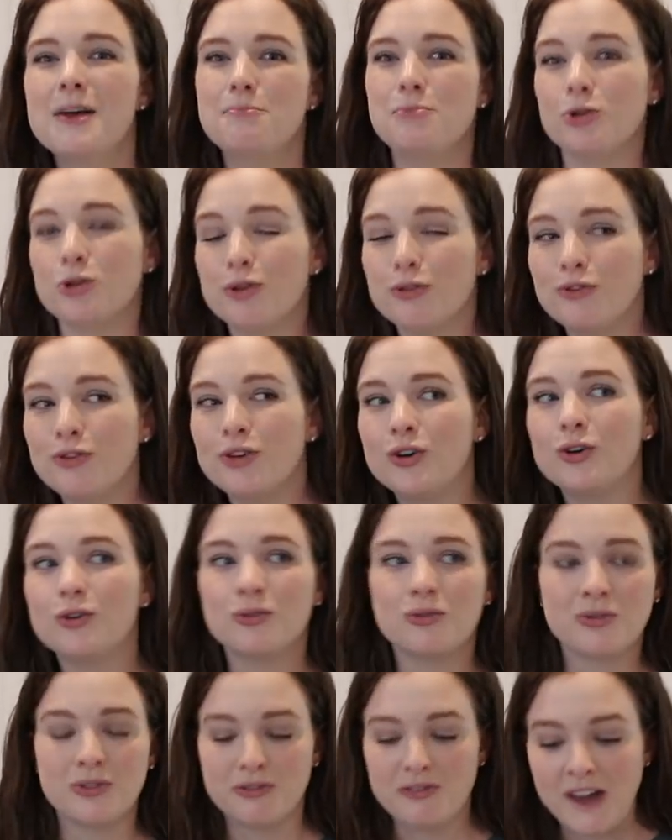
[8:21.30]

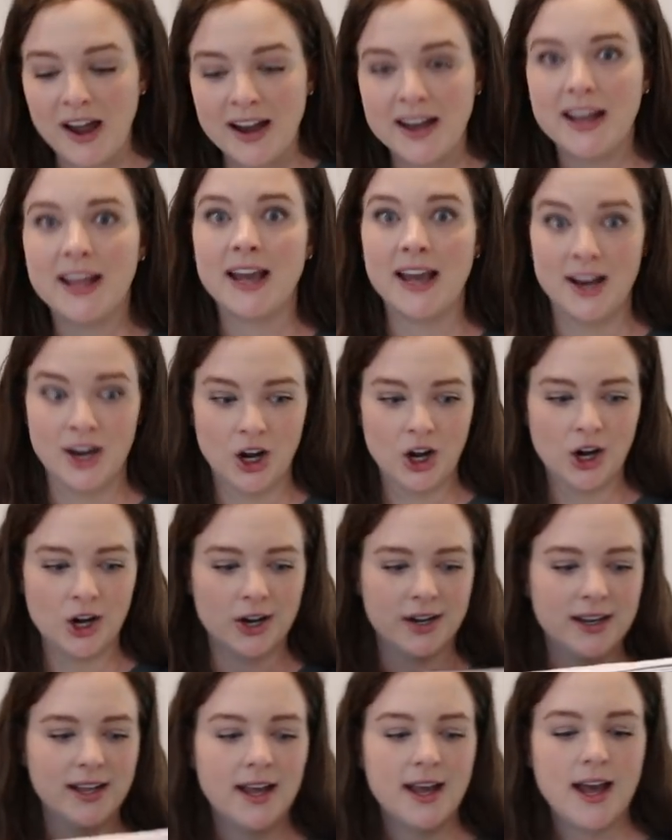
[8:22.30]
beautiful, refining, and
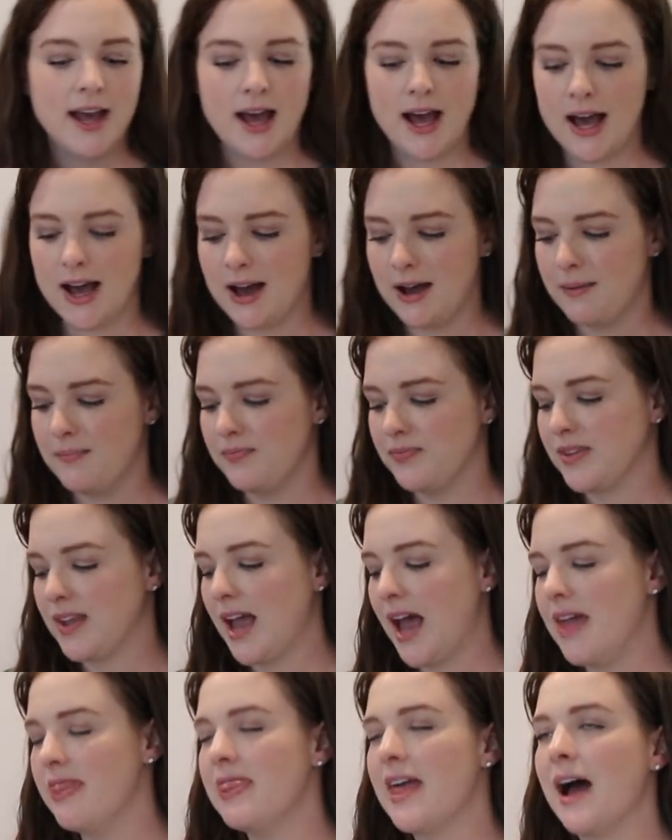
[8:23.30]
hard. Um,
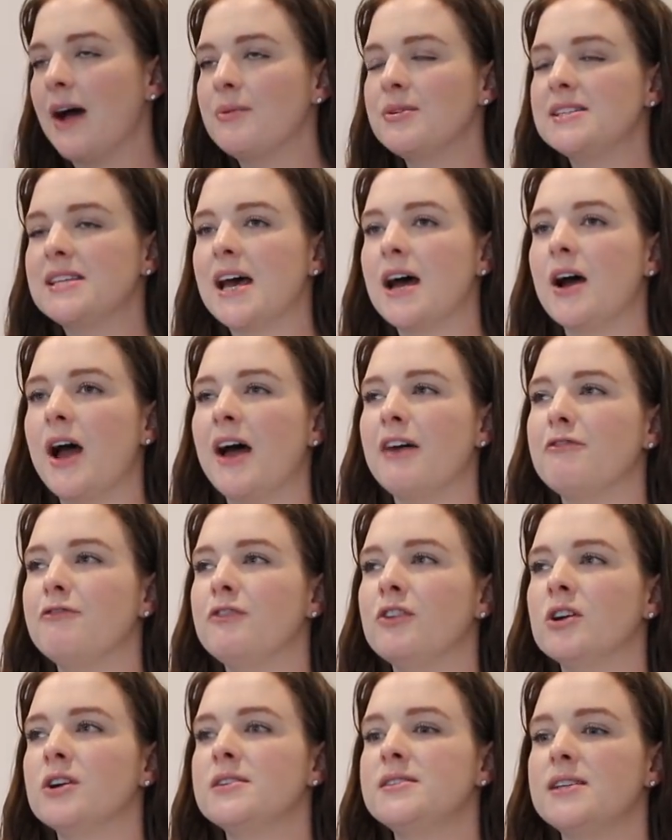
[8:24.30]
and that was how, at
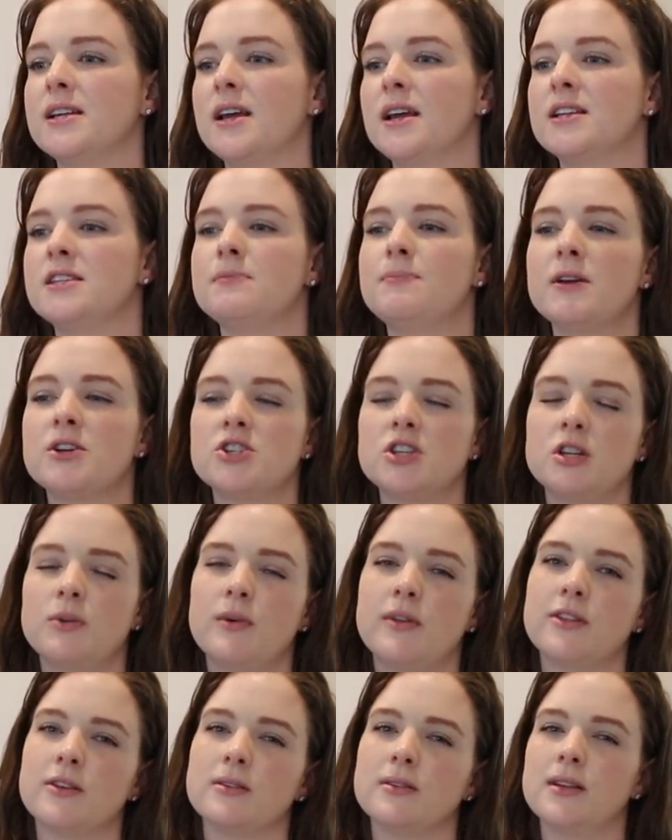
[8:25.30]
first, especially
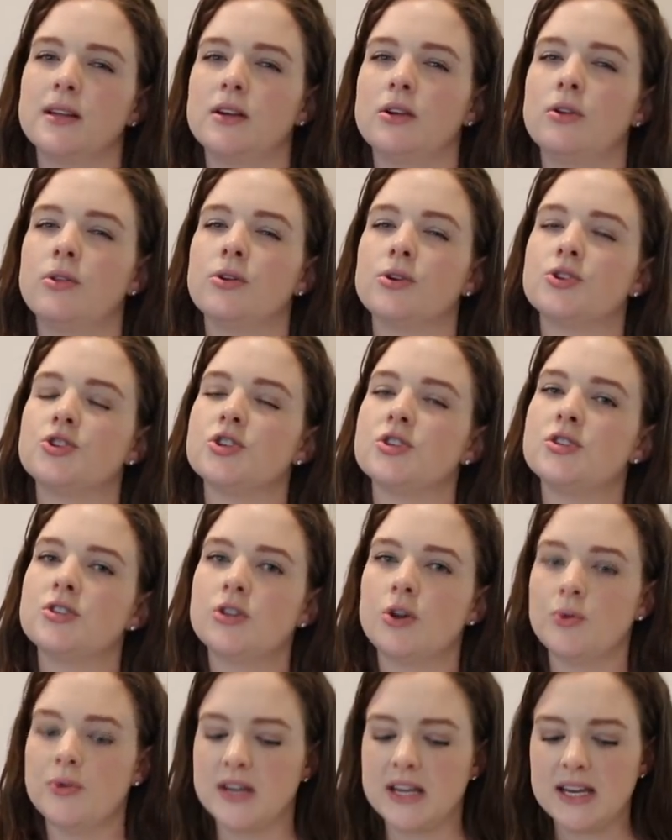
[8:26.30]
when they're little, they're just
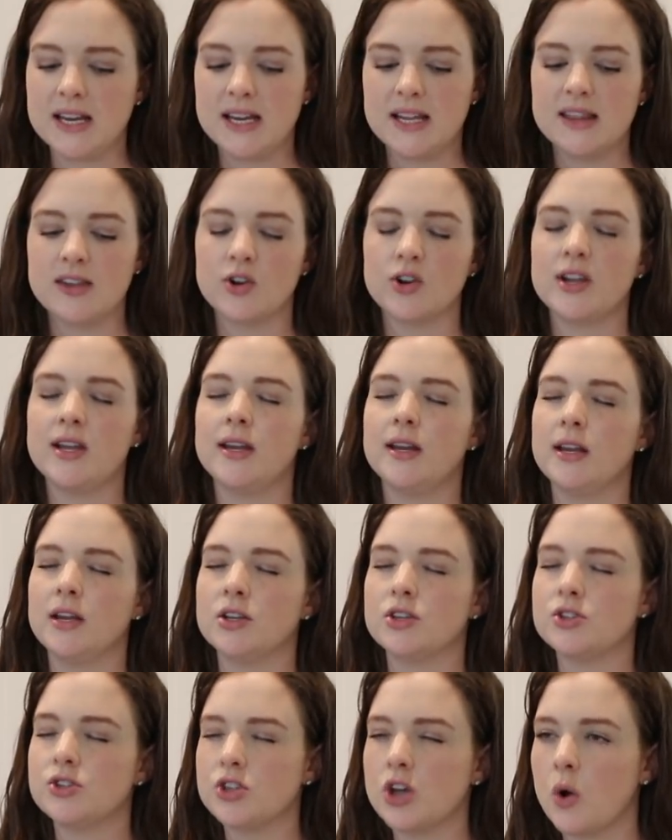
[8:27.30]
so needy. They're
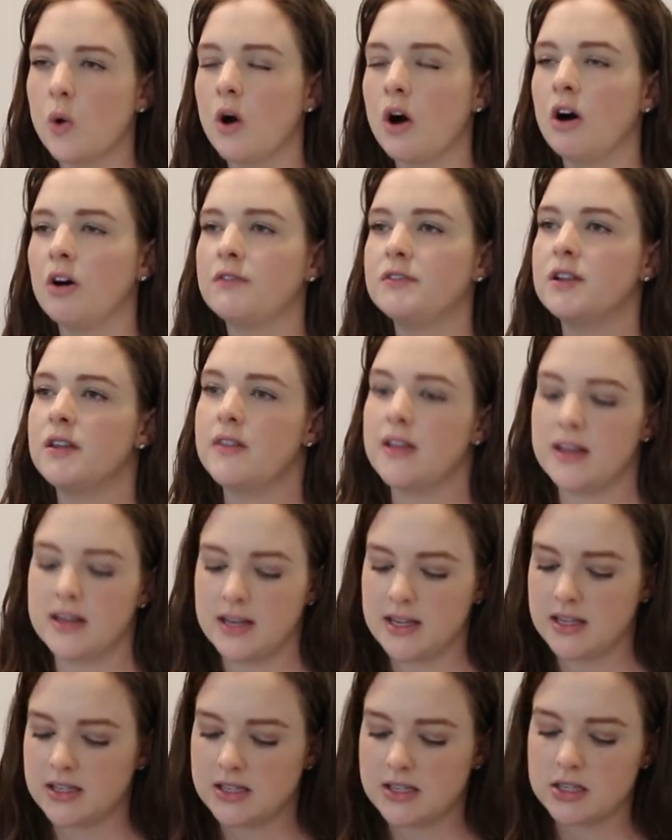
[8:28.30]
eating so often. They
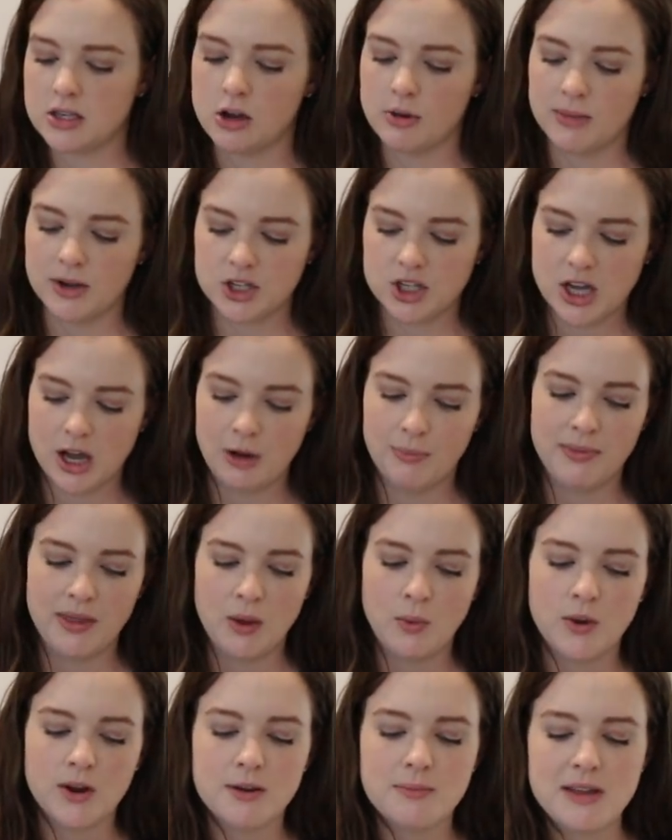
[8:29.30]
need so much help. They
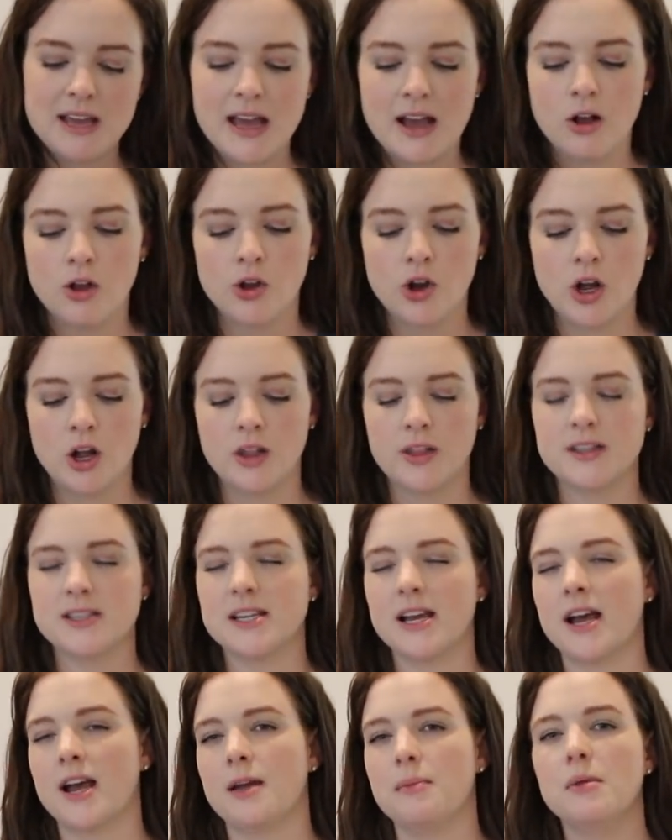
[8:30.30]
want to be held all the
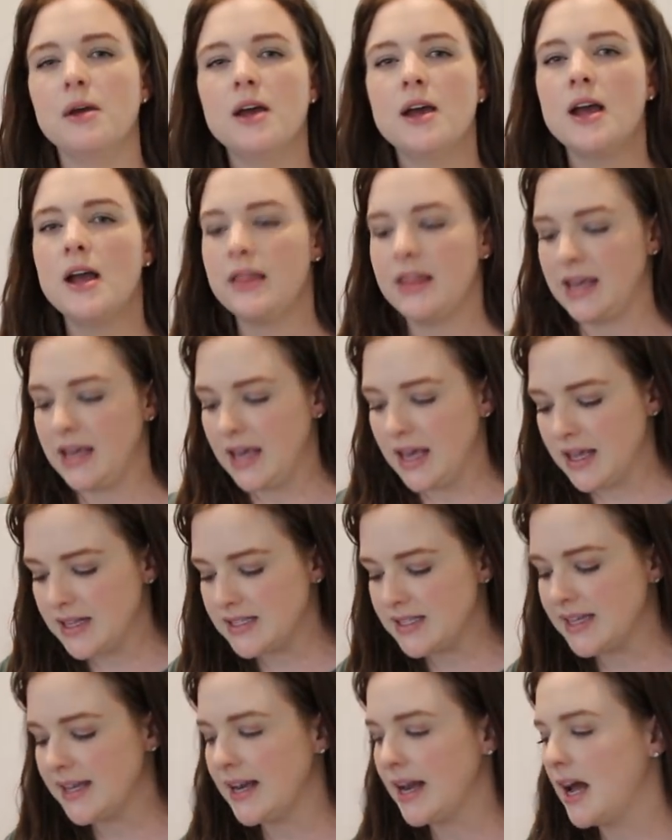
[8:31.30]
time. They can't
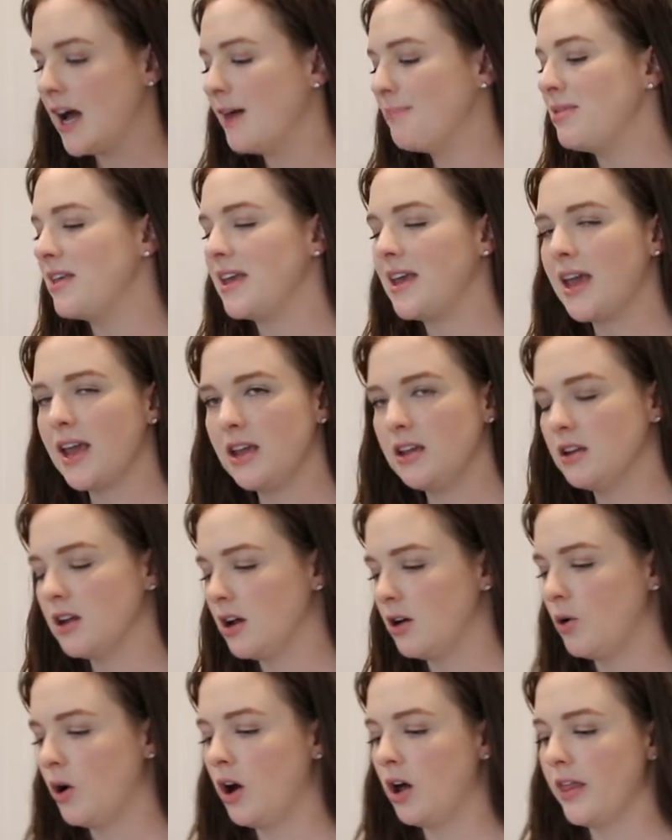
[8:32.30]
sit up. They can't, you
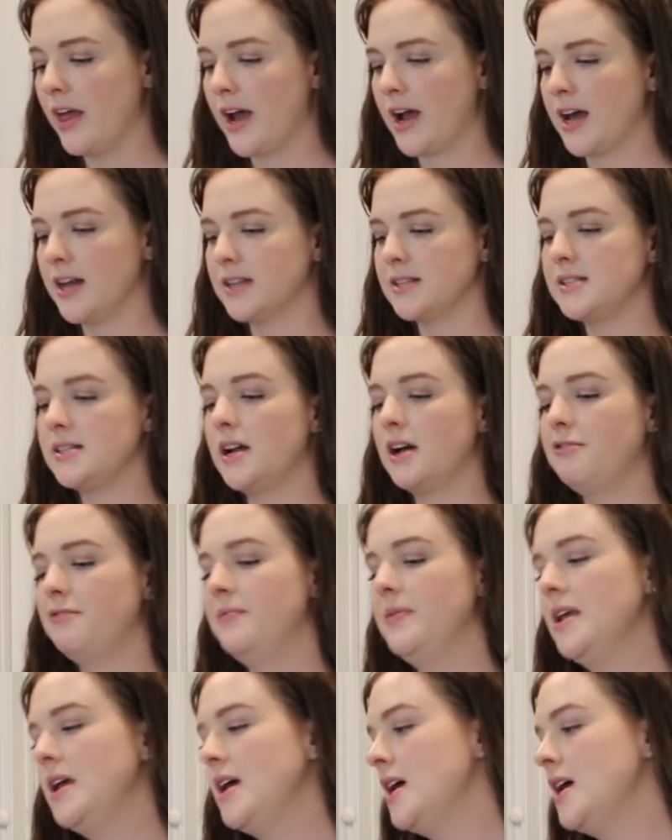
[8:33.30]
know, all that kind of stuff.
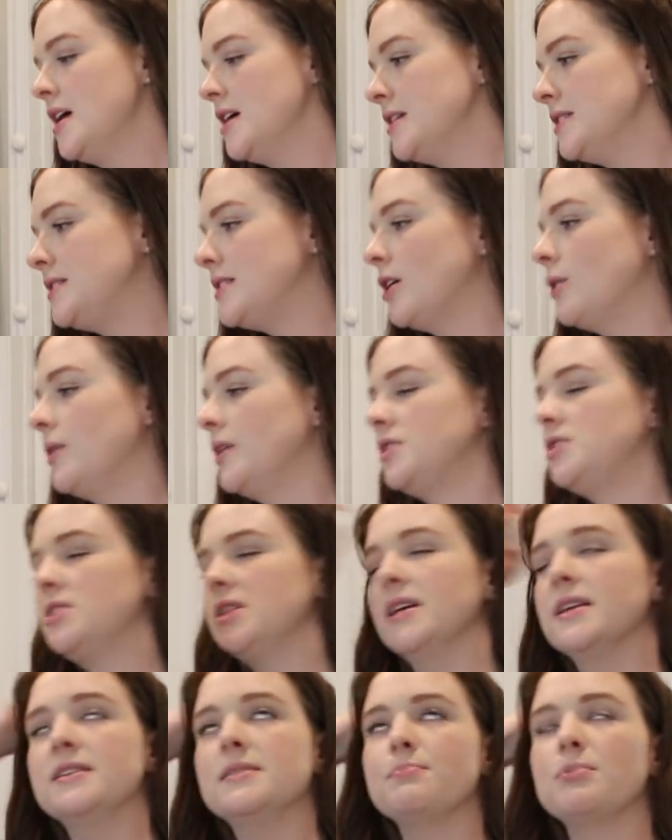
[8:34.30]
So it's,
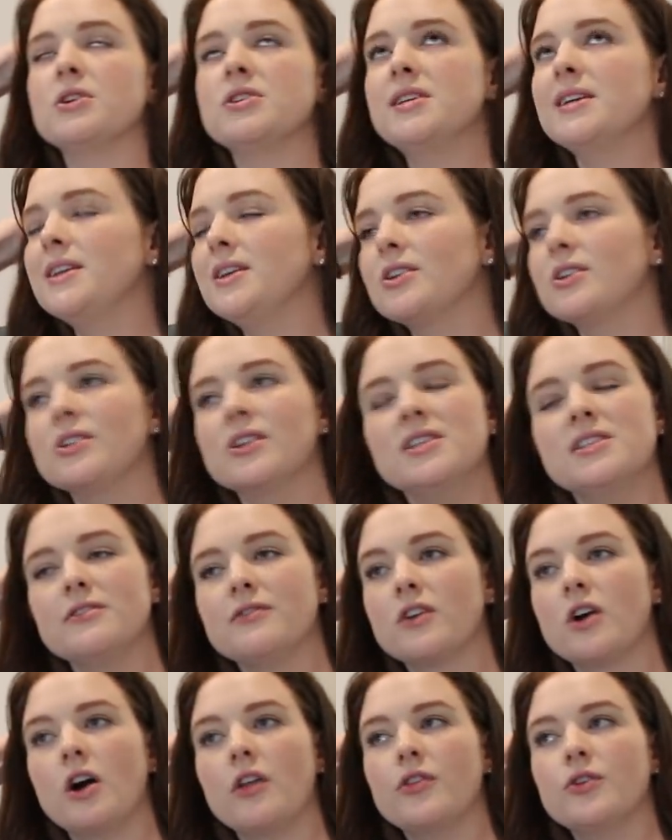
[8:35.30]
it's particularly
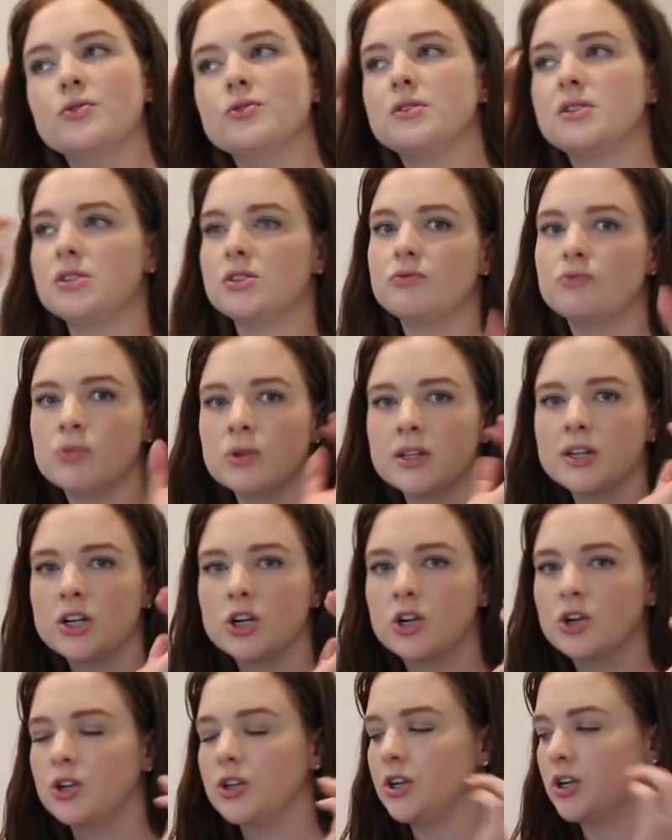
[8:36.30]
difficult those really
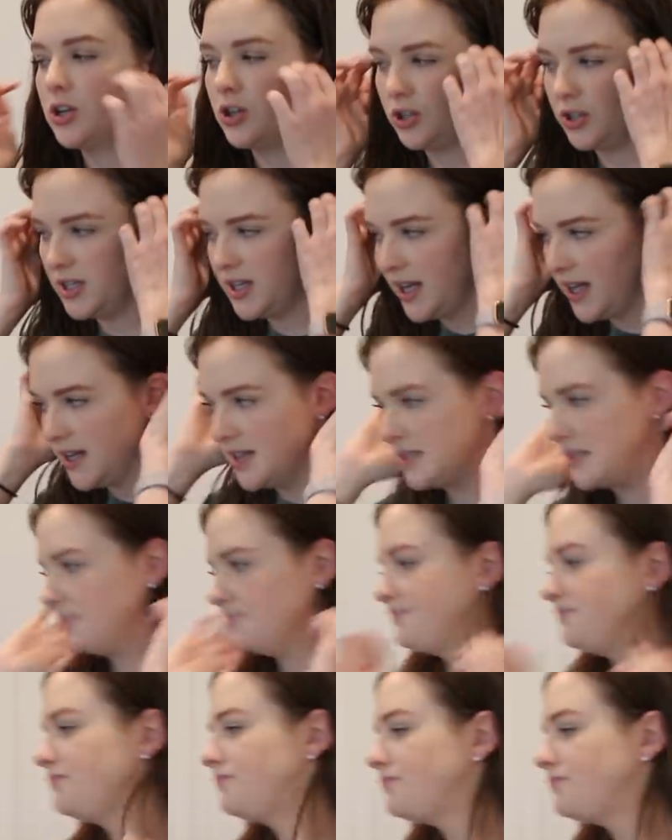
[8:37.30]
early, early days.